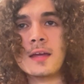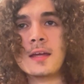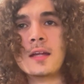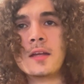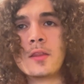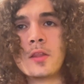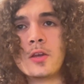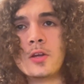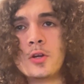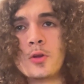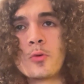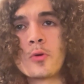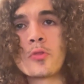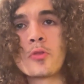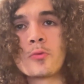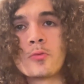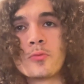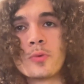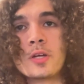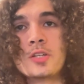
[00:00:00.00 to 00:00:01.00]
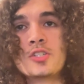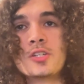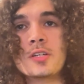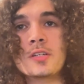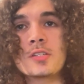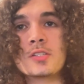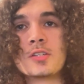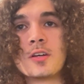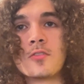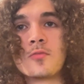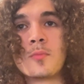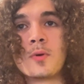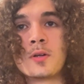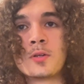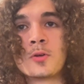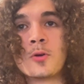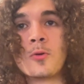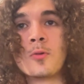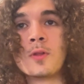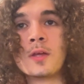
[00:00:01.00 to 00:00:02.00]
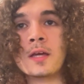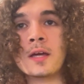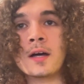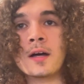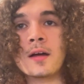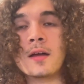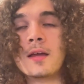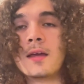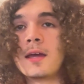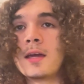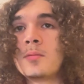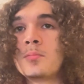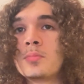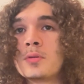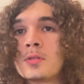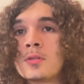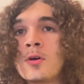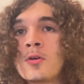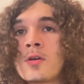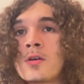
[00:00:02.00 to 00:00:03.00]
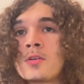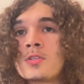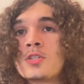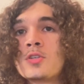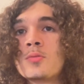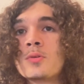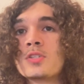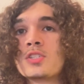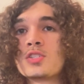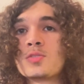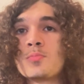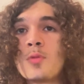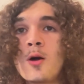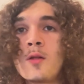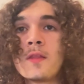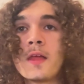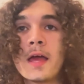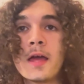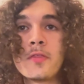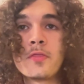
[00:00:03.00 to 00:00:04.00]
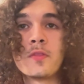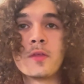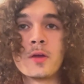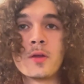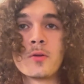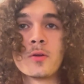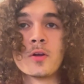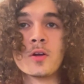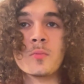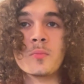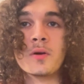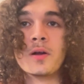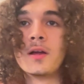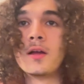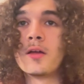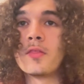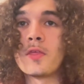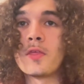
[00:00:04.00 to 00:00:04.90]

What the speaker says: in the northern reaches of Mongolia and belonging to a small ethnic group, the